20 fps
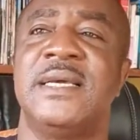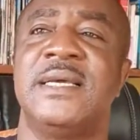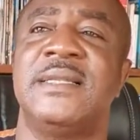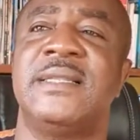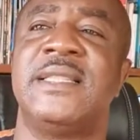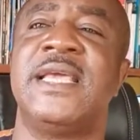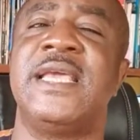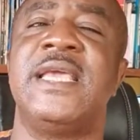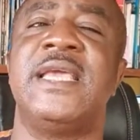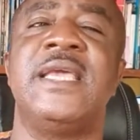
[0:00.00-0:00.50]

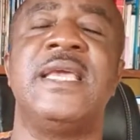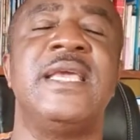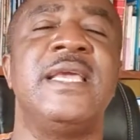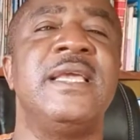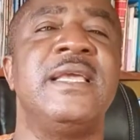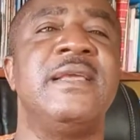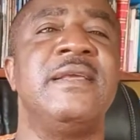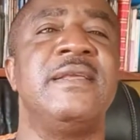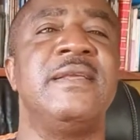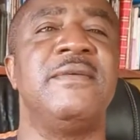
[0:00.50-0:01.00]

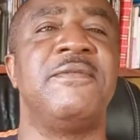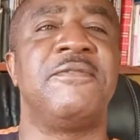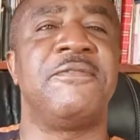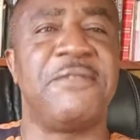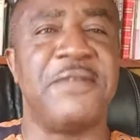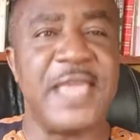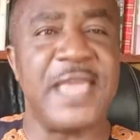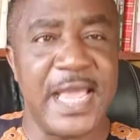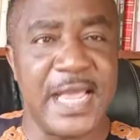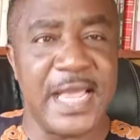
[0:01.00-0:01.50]
the
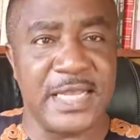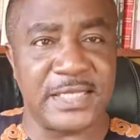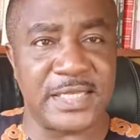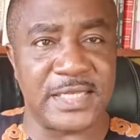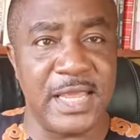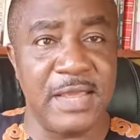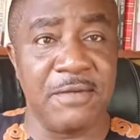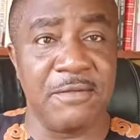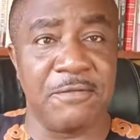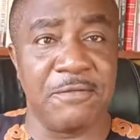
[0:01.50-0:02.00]
fears
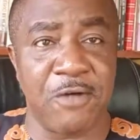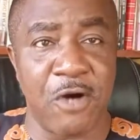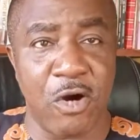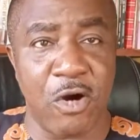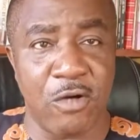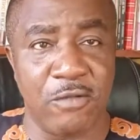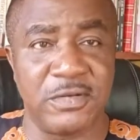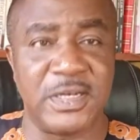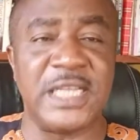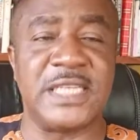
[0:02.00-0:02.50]

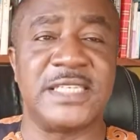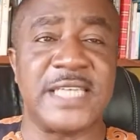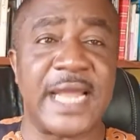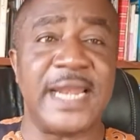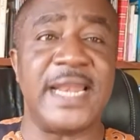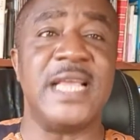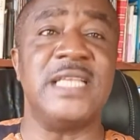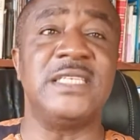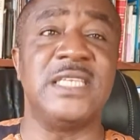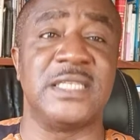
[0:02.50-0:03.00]
involved, the
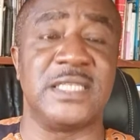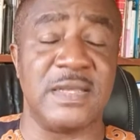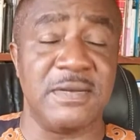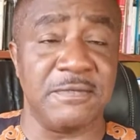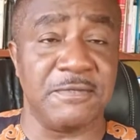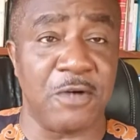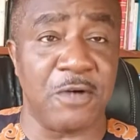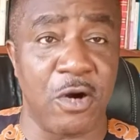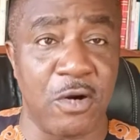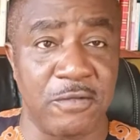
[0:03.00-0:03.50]
challenges
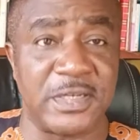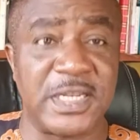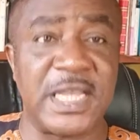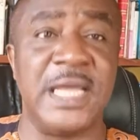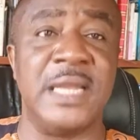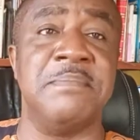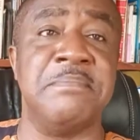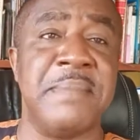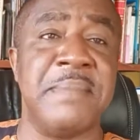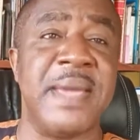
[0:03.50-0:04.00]
involved
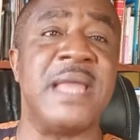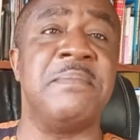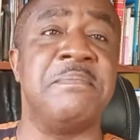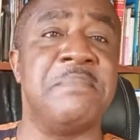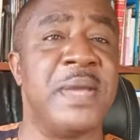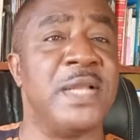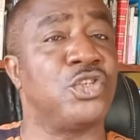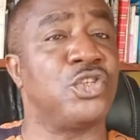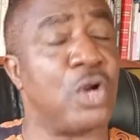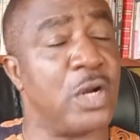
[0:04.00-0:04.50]
in men
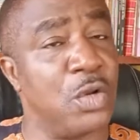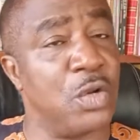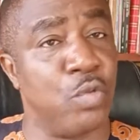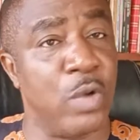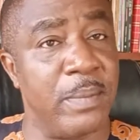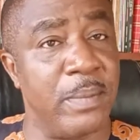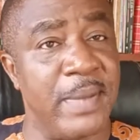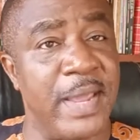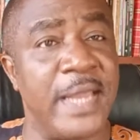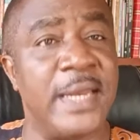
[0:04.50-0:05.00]
mentoring
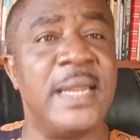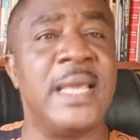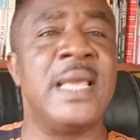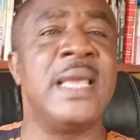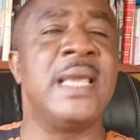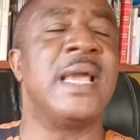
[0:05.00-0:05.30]
women,